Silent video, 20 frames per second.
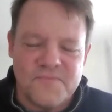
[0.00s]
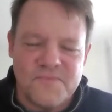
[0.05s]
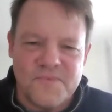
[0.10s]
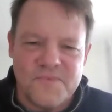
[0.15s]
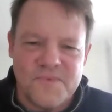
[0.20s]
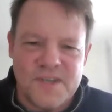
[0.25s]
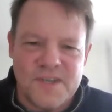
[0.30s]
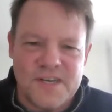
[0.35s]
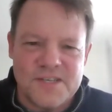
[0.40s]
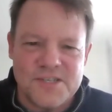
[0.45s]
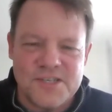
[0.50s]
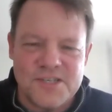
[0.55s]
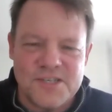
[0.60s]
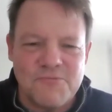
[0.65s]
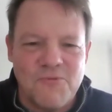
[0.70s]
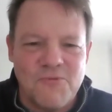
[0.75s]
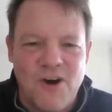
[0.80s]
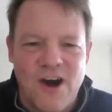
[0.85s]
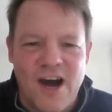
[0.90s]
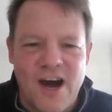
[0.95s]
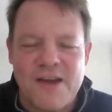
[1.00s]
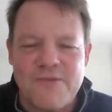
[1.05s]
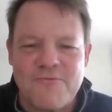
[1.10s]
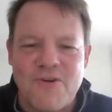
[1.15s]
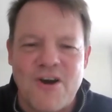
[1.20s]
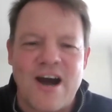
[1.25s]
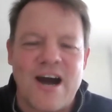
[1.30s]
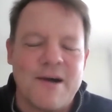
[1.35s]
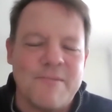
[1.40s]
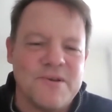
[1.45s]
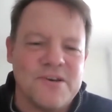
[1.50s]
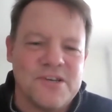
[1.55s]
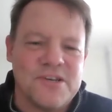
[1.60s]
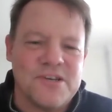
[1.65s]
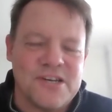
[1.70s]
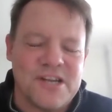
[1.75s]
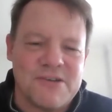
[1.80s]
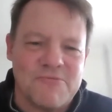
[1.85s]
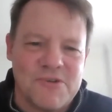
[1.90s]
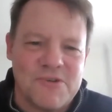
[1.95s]
I said, why, Robin,
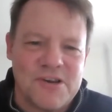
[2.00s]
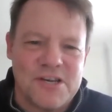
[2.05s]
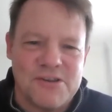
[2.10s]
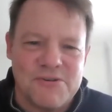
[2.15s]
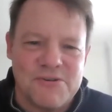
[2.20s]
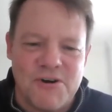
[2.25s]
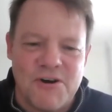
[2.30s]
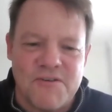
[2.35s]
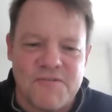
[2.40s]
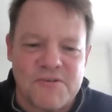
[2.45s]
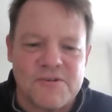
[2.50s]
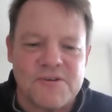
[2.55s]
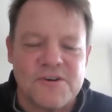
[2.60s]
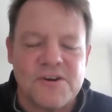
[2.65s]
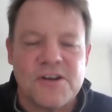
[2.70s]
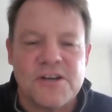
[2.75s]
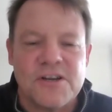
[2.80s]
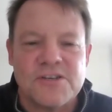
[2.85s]
did I win you over?